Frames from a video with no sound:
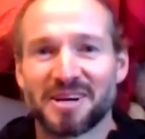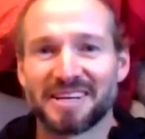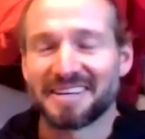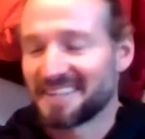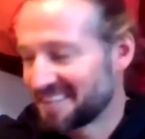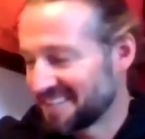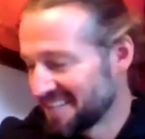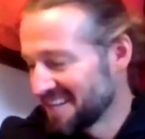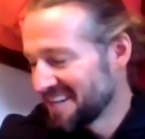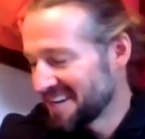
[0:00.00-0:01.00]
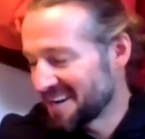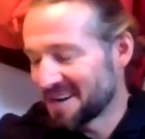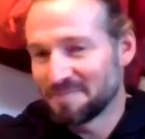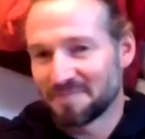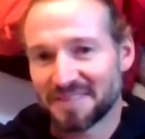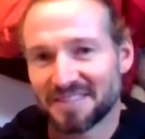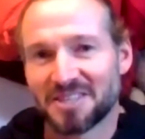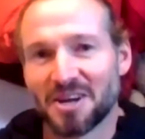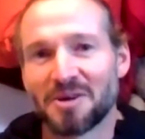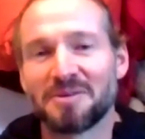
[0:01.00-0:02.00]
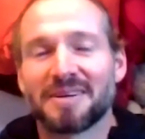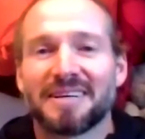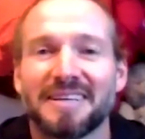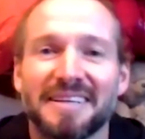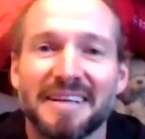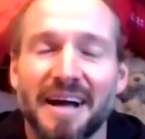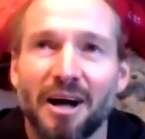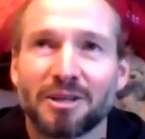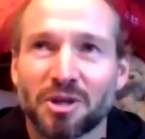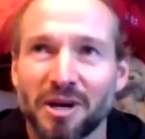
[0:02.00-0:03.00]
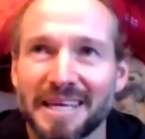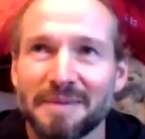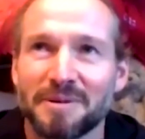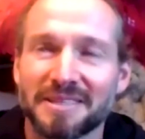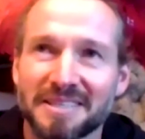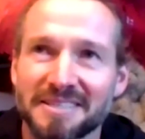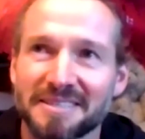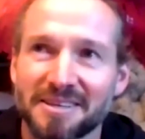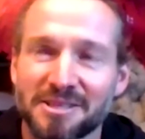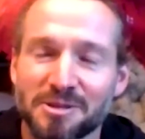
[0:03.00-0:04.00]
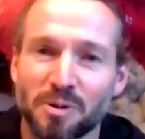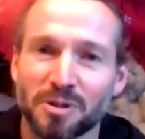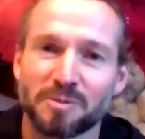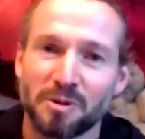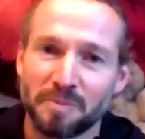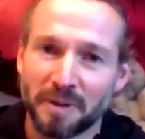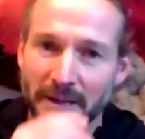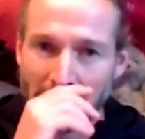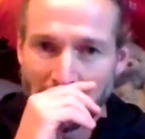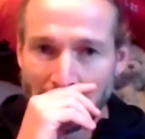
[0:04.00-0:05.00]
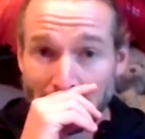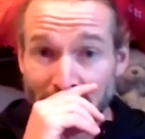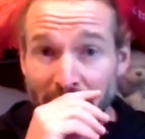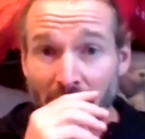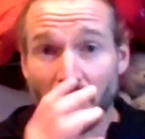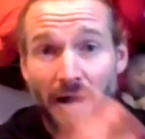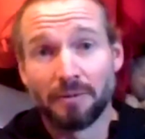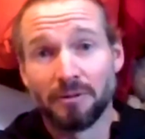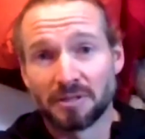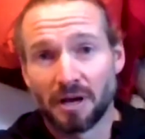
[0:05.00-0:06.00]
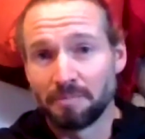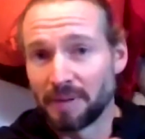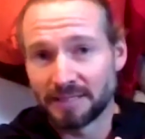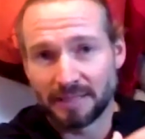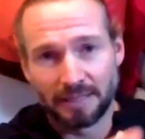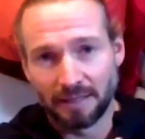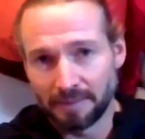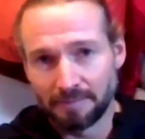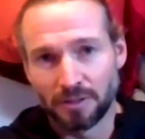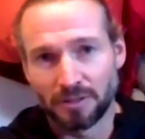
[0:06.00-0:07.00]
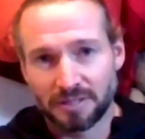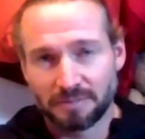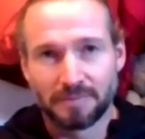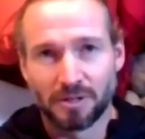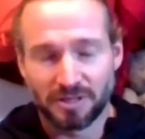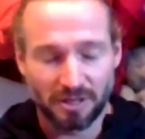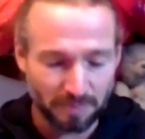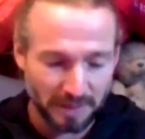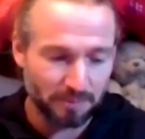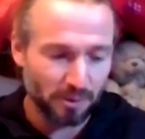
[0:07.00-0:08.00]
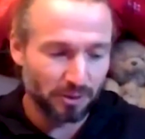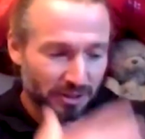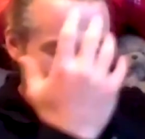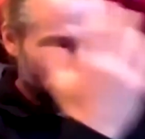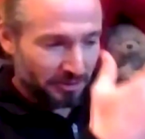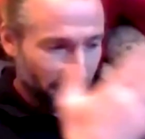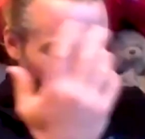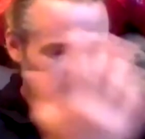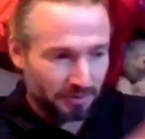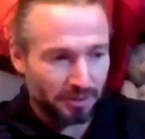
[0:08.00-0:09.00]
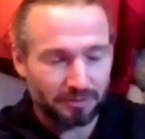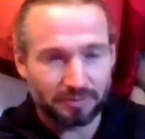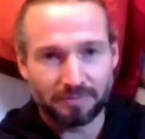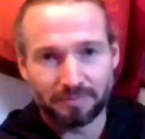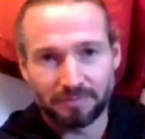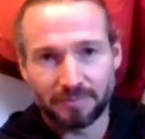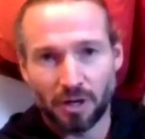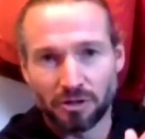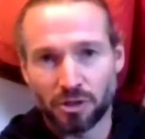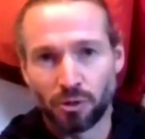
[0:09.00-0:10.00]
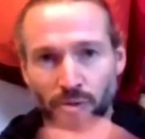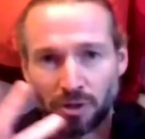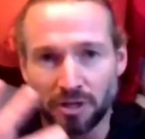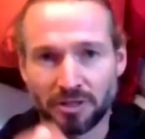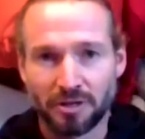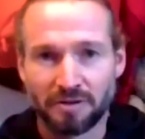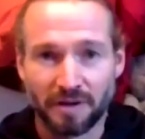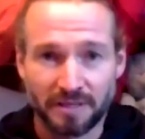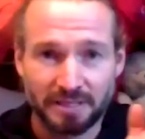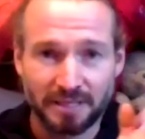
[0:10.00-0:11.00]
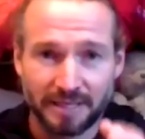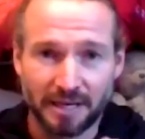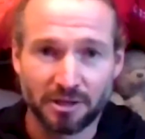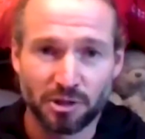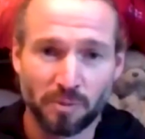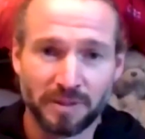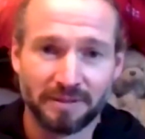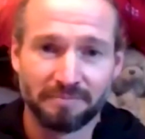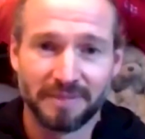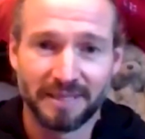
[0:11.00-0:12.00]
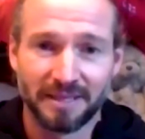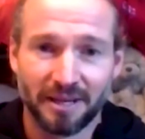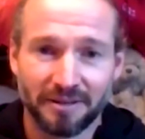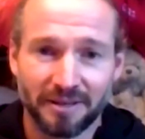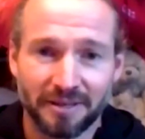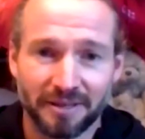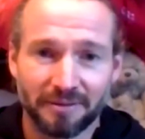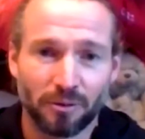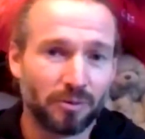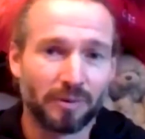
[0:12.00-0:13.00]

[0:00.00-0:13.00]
straight in here. So I'll try and keep it as concise as possible. But I'm basically like most other people. You go to school, go to university, get a job in London